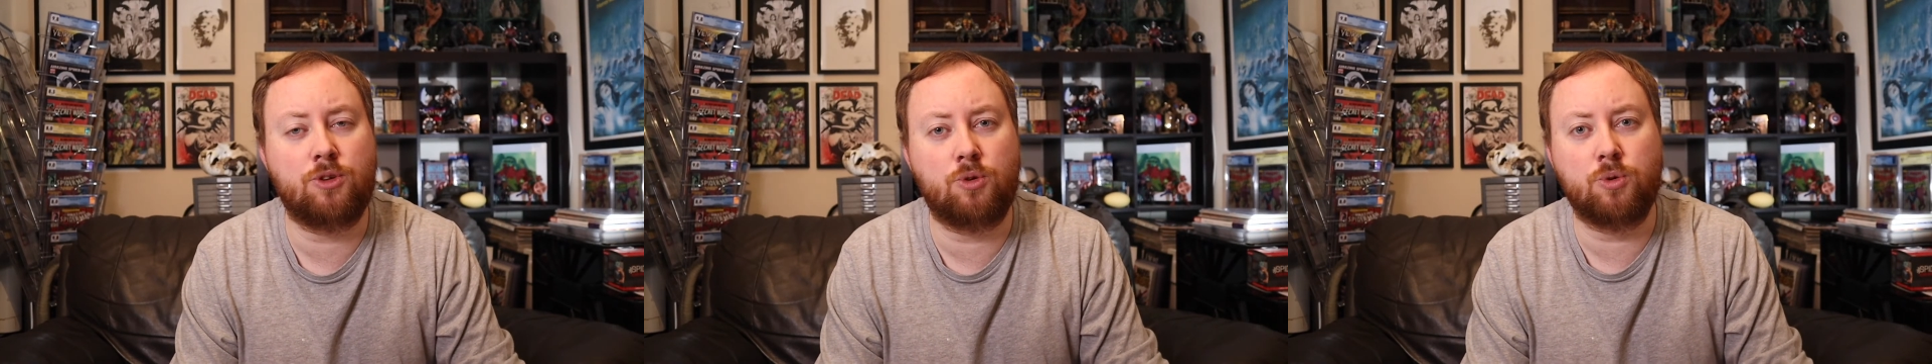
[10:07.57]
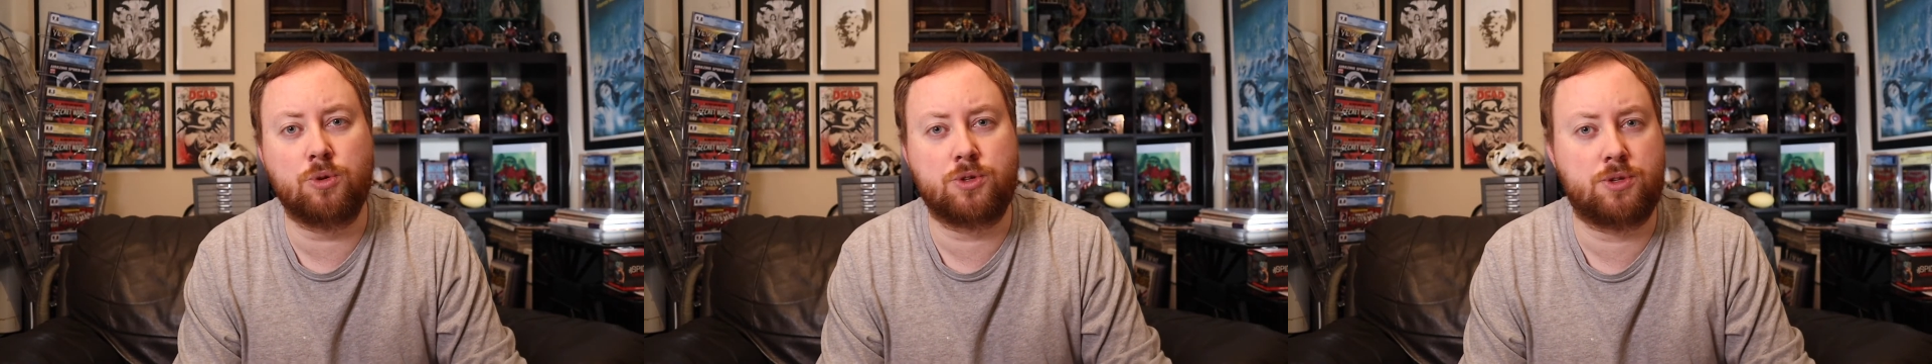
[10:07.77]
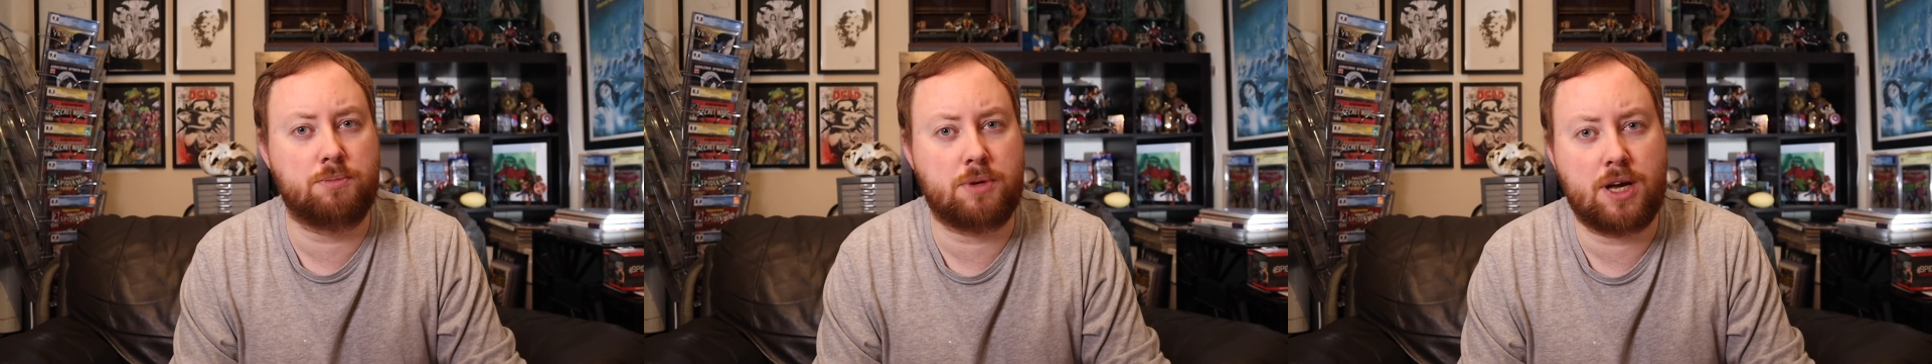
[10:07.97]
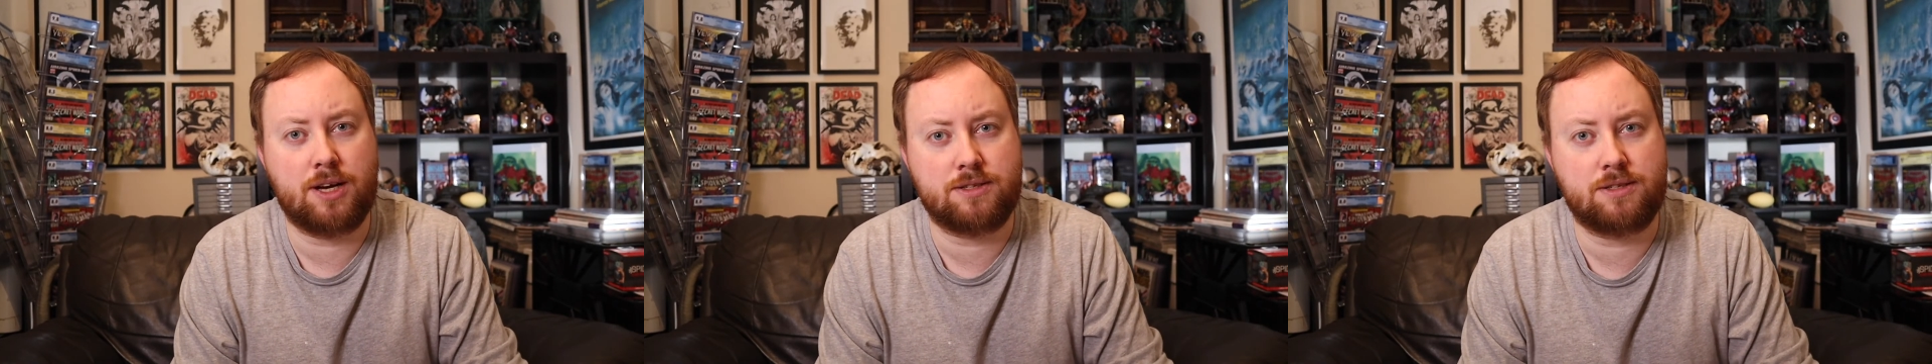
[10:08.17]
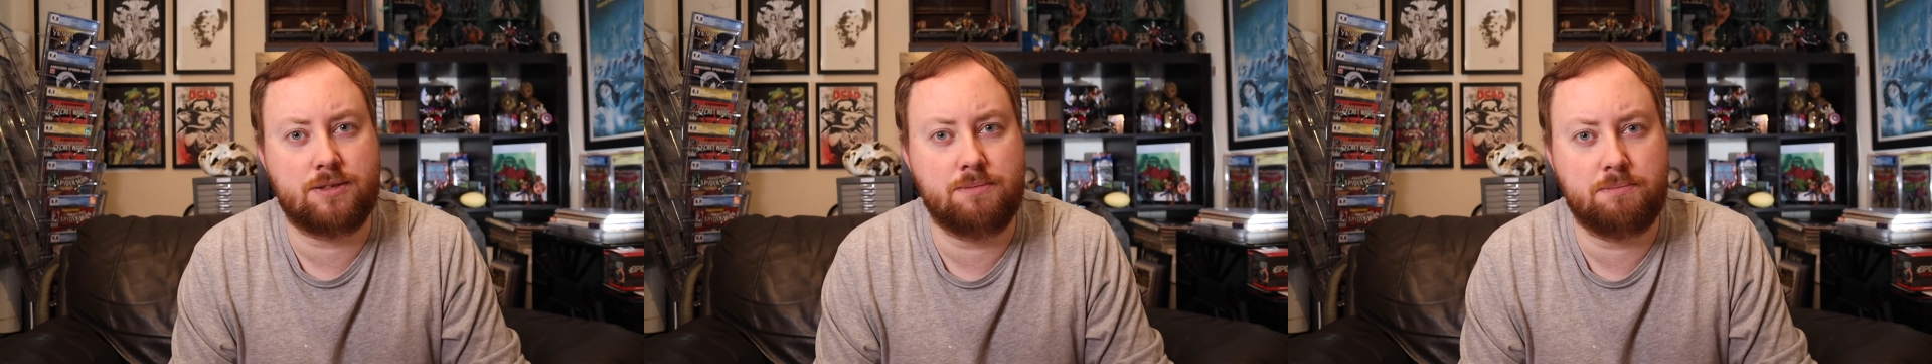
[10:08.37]
awesome
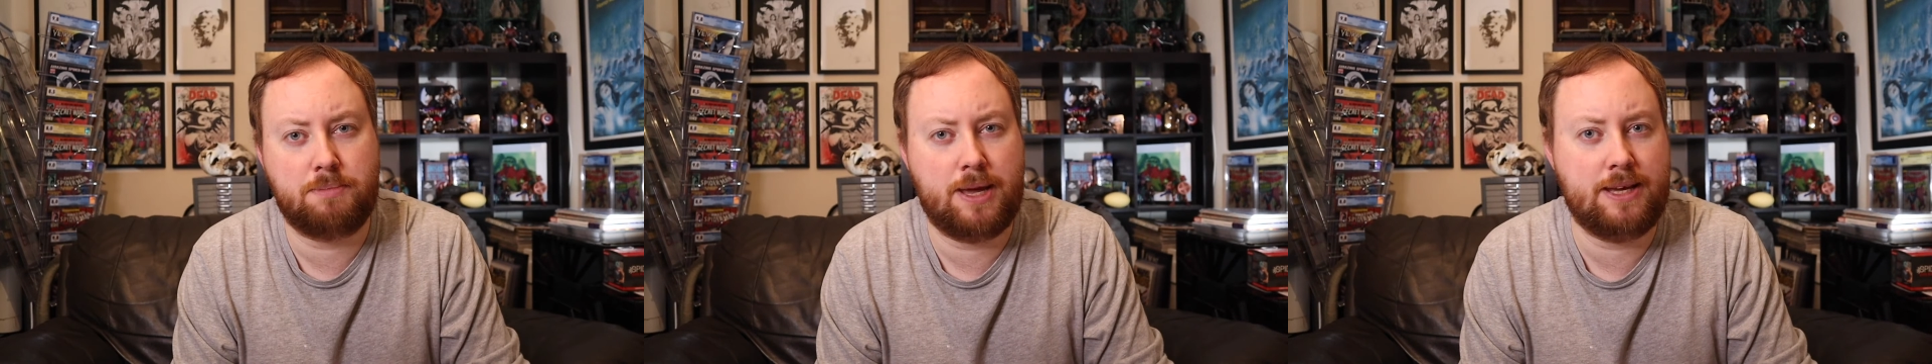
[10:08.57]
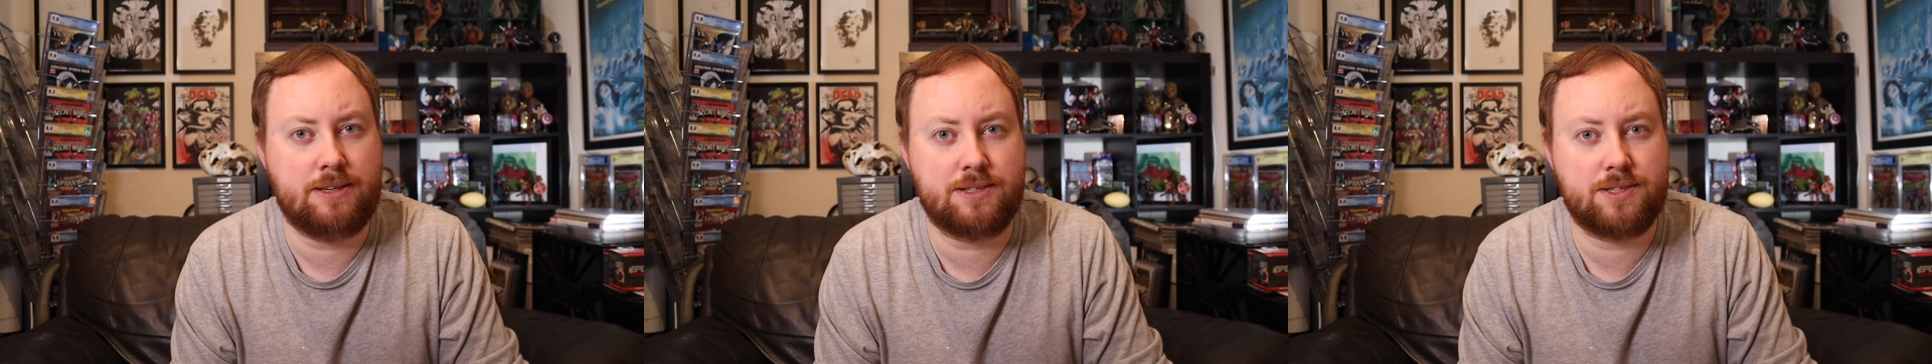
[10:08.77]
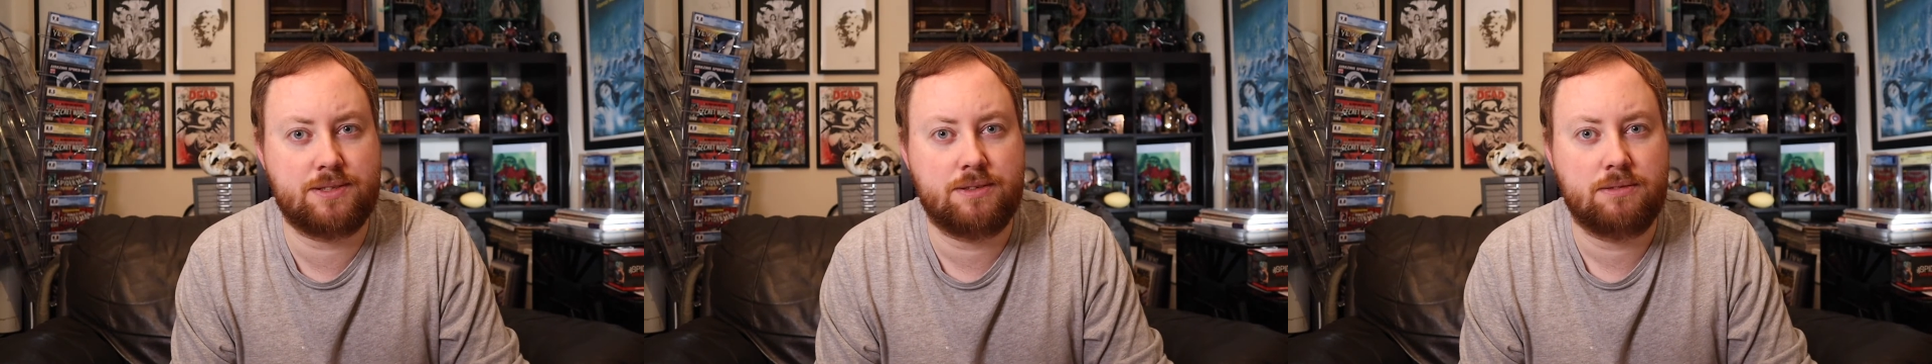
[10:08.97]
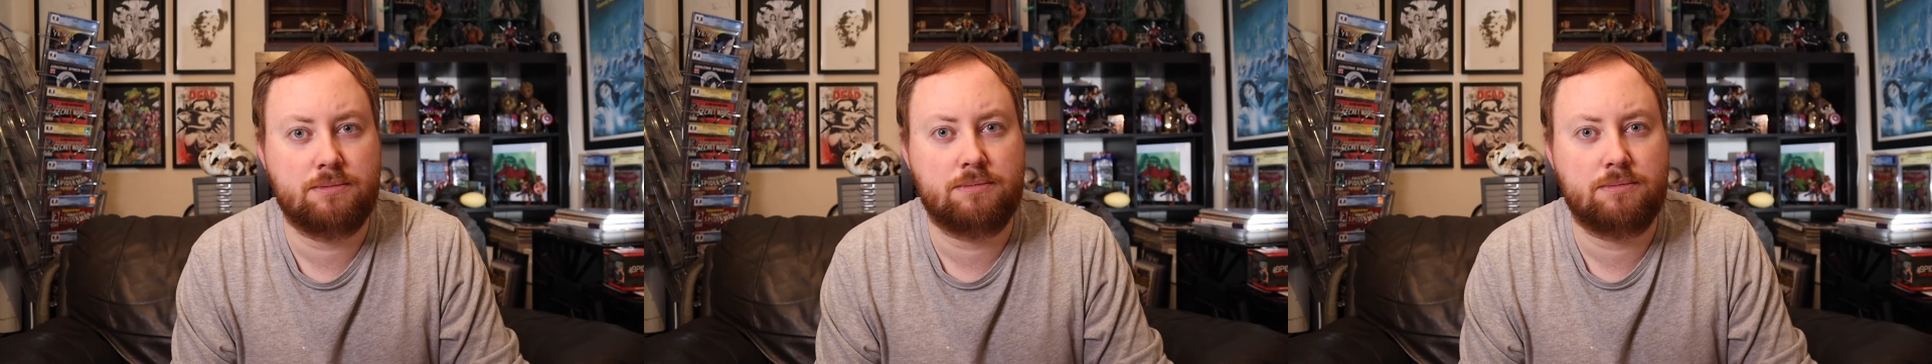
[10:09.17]
custom piece.